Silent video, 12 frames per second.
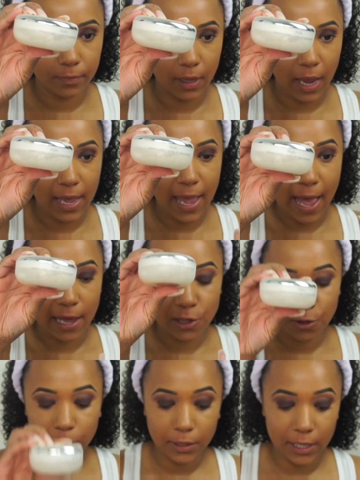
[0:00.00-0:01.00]
I
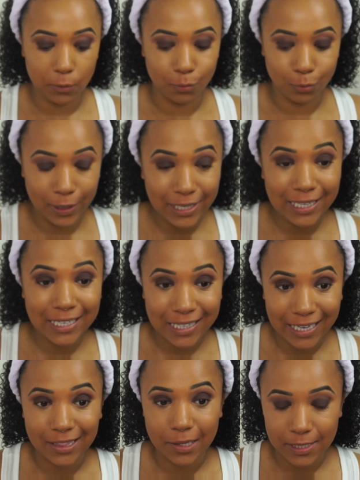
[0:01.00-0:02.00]
actually really
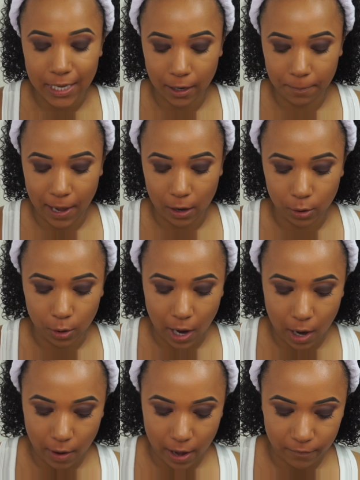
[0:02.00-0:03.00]
like the setting powder.
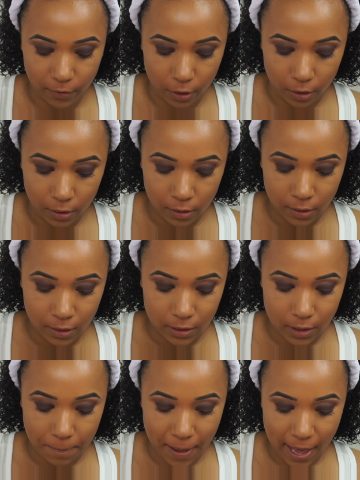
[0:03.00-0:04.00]
However,
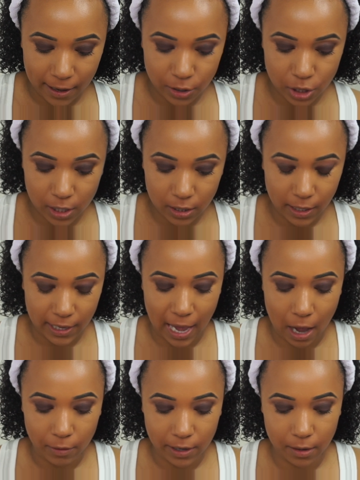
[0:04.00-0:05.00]
the packaging, like
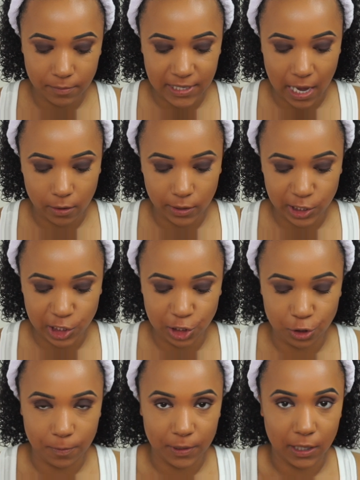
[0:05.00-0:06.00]
how it comes out is stupid.